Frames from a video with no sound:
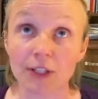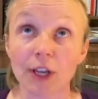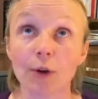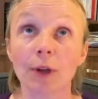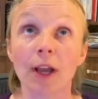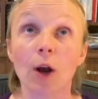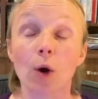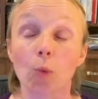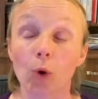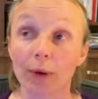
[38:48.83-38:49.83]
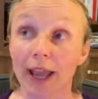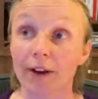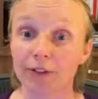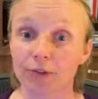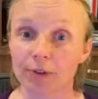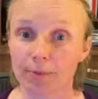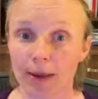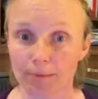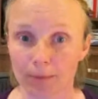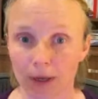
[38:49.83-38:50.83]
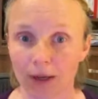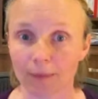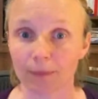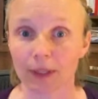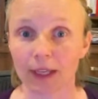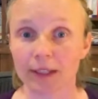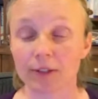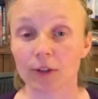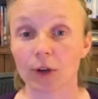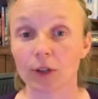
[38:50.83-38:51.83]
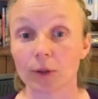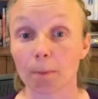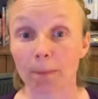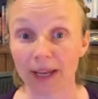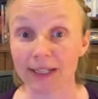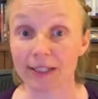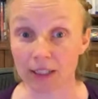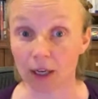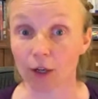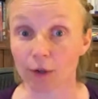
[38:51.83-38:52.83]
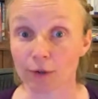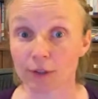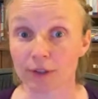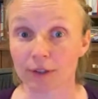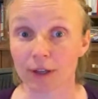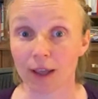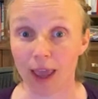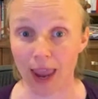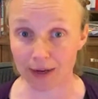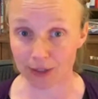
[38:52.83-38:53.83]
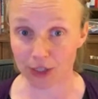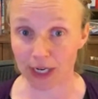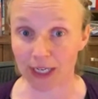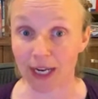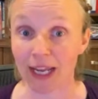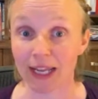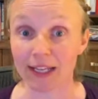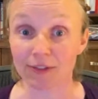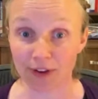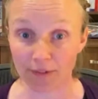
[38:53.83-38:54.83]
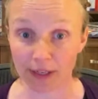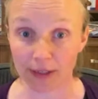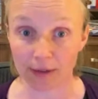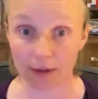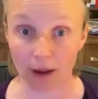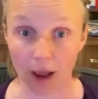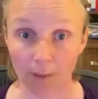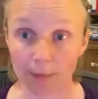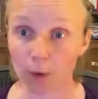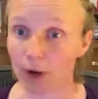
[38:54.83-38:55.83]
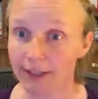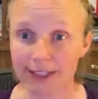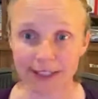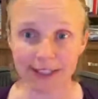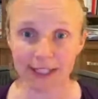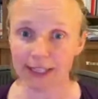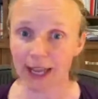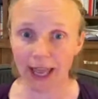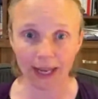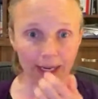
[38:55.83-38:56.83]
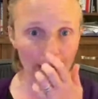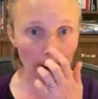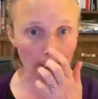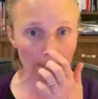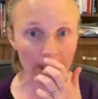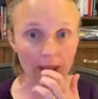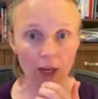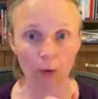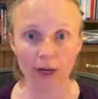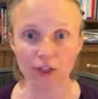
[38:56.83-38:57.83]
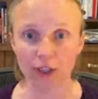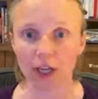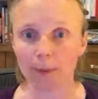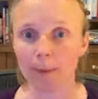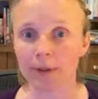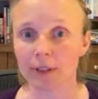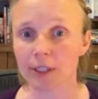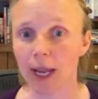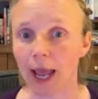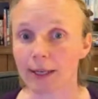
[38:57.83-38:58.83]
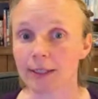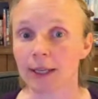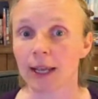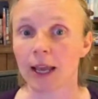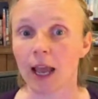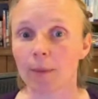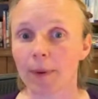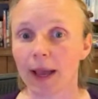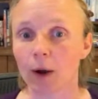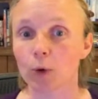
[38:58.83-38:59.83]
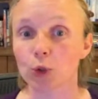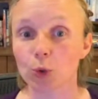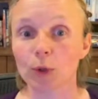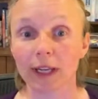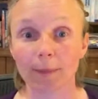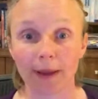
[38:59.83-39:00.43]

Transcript: So what we have to remember is that baseload energy is very important. I did see a question come up in the chat about talking